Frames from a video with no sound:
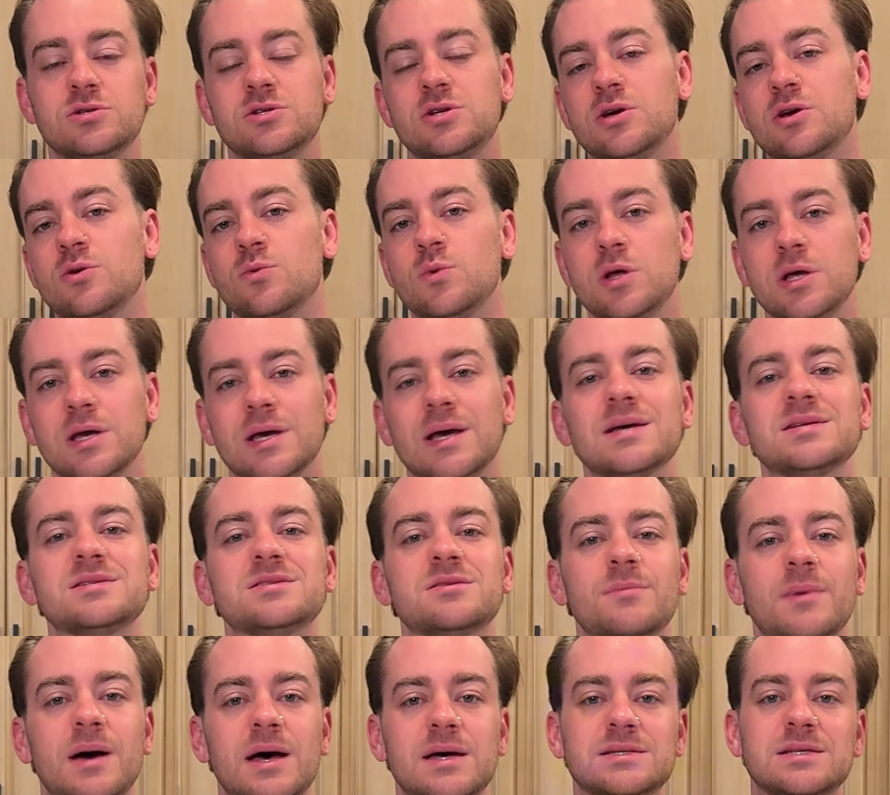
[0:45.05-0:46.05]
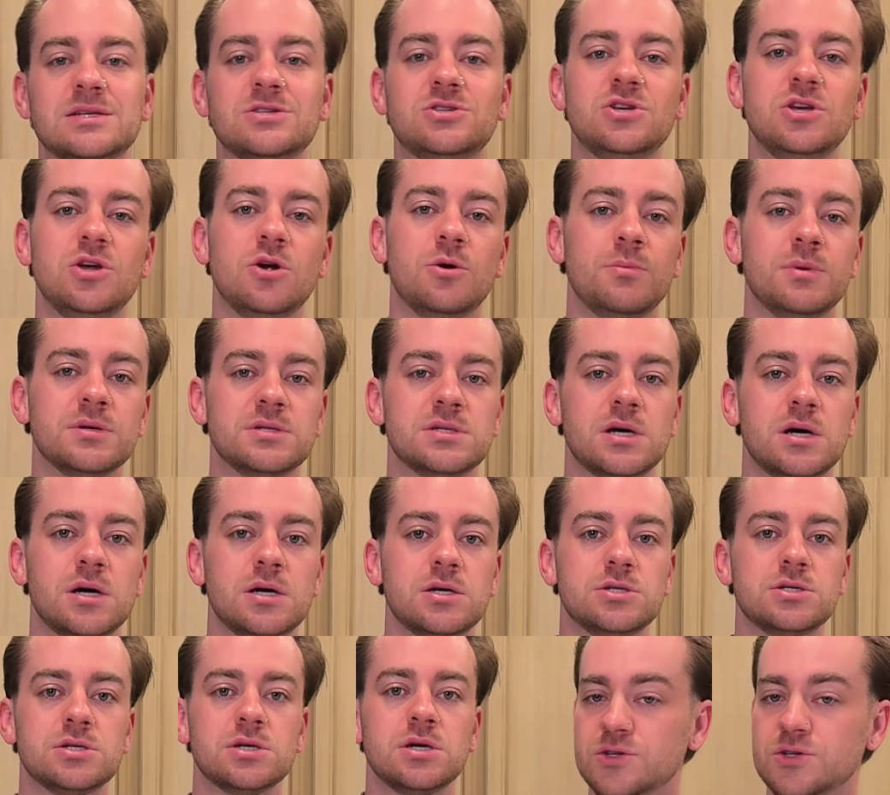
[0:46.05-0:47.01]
so you can really customize it to your massage.